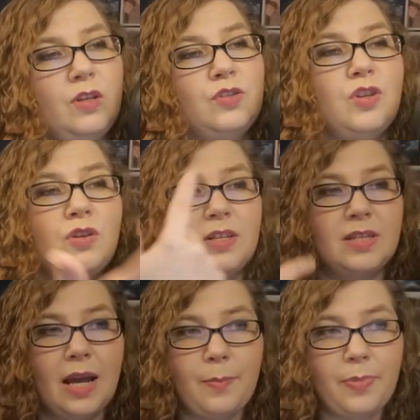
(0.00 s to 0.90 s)
So you can
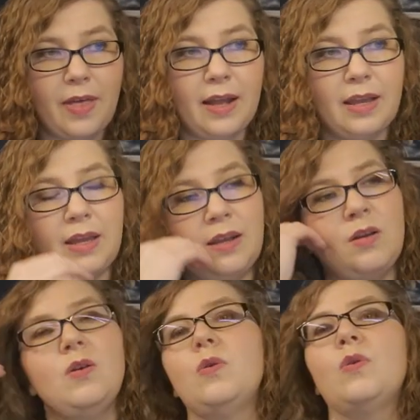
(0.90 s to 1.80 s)
type that
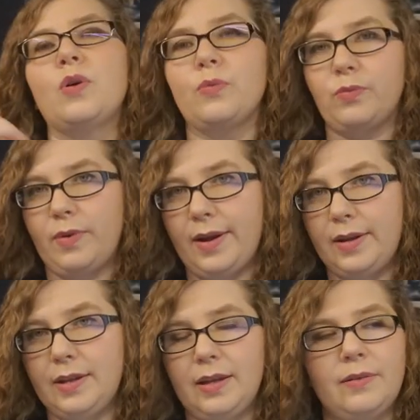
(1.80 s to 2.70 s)
in or
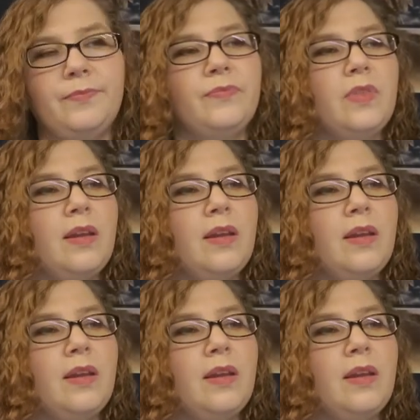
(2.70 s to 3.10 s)
write it in.